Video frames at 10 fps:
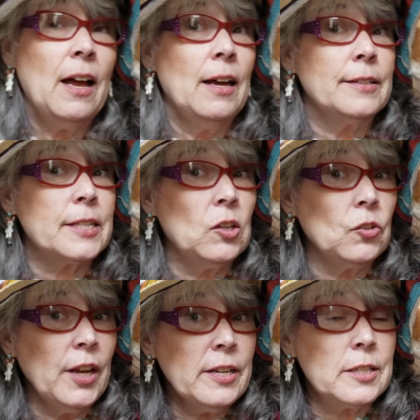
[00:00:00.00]
Until
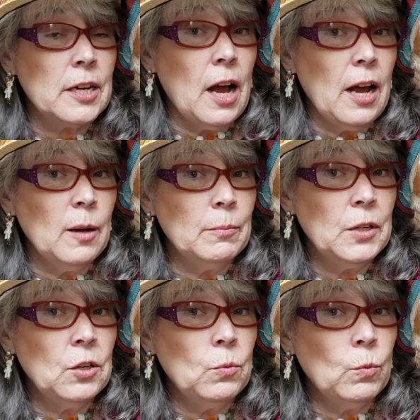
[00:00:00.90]
next time,
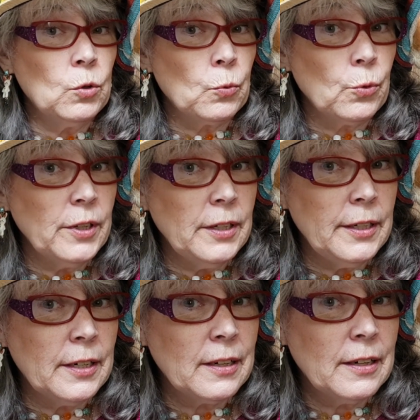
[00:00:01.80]
we'll
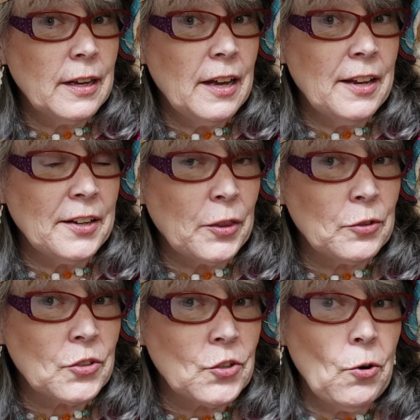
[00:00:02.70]
read another
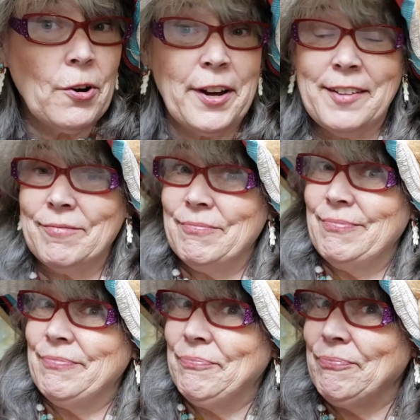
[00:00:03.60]
story.
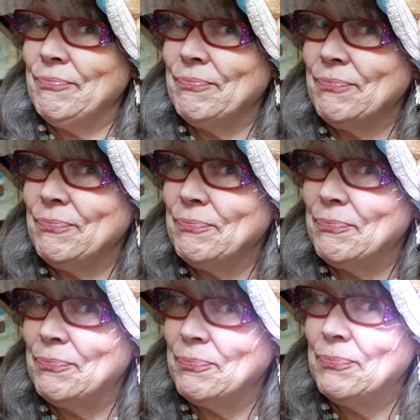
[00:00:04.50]

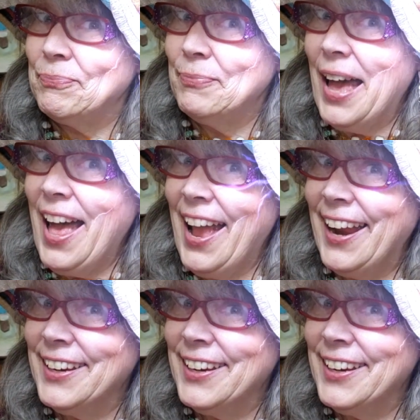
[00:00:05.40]
Bye.